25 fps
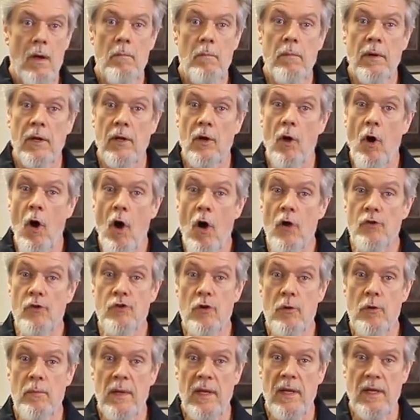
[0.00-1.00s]
But it
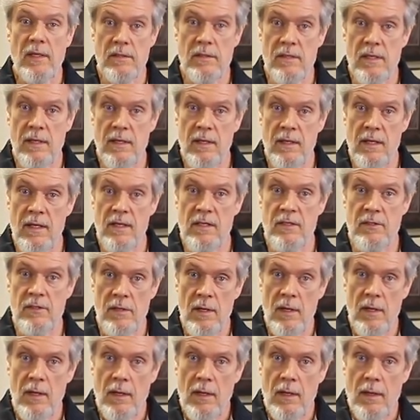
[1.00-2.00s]
also means that it is,
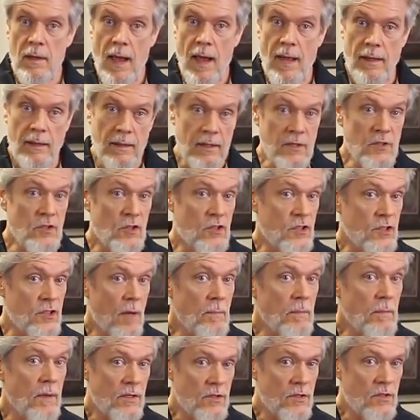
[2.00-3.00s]
at least to
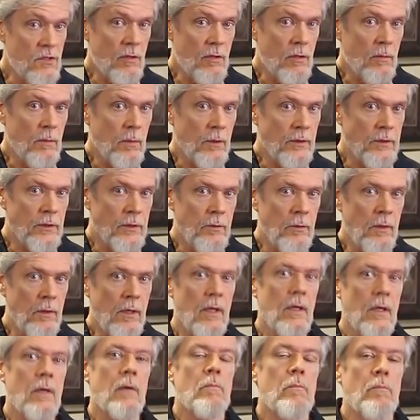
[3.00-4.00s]
some considerable
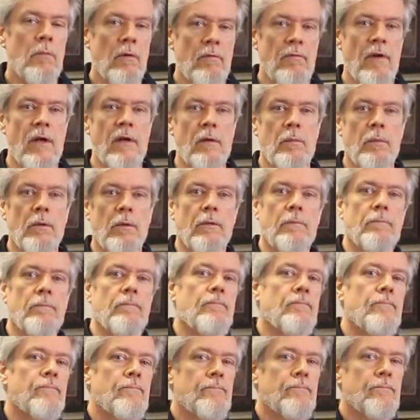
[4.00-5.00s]
degree, preventable.
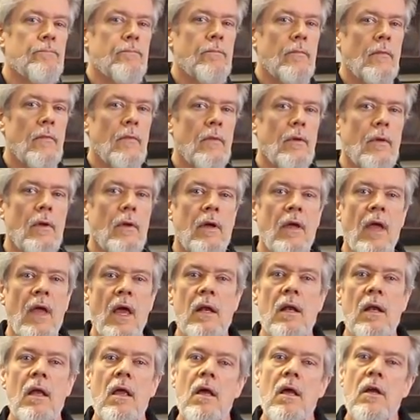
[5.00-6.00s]

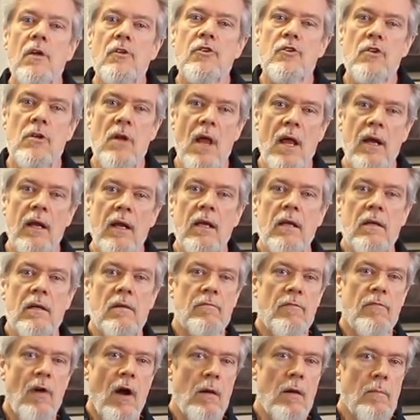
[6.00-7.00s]
Again, genetic and
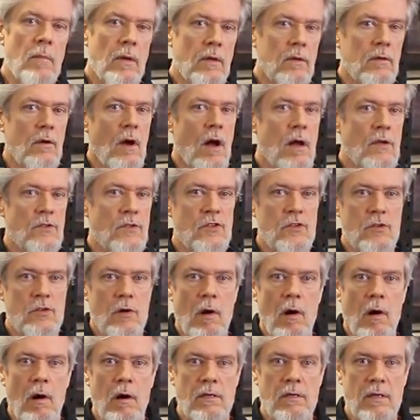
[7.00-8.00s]
environmental causes are
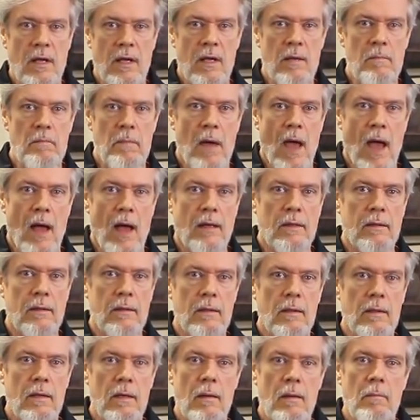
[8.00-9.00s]
hard to impact,
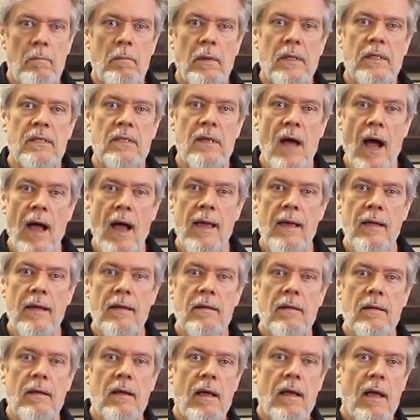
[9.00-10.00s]
but
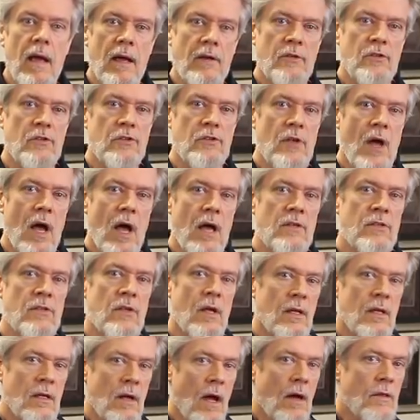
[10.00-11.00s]
diet, exercise,
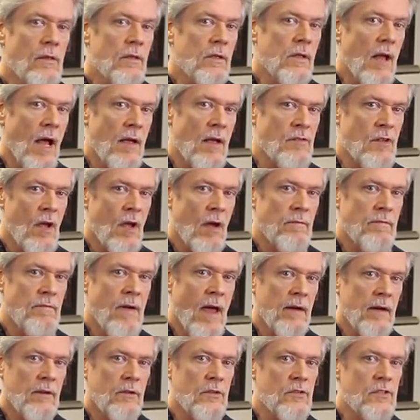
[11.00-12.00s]
and other lifestyle
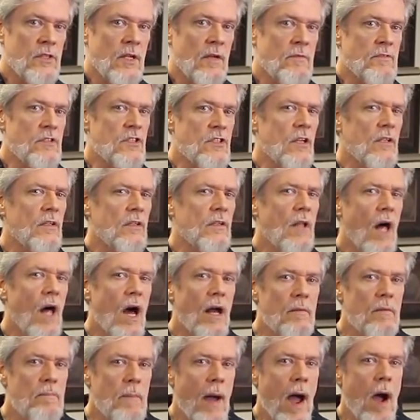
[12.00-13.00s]
factors give us a
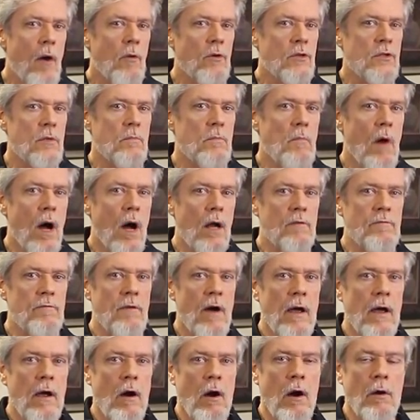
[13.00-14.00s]
lot of power to
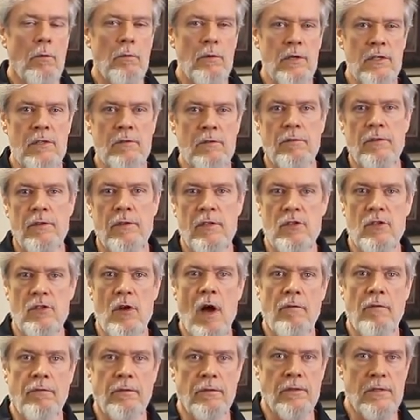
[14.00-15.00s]
modify our risk for this
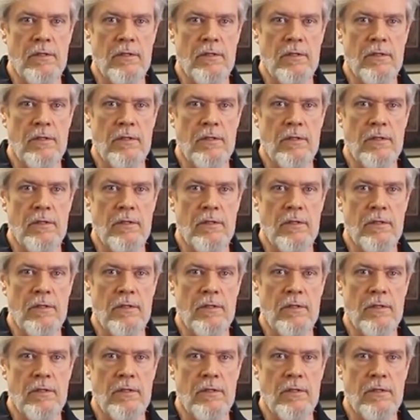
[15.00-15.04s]
awful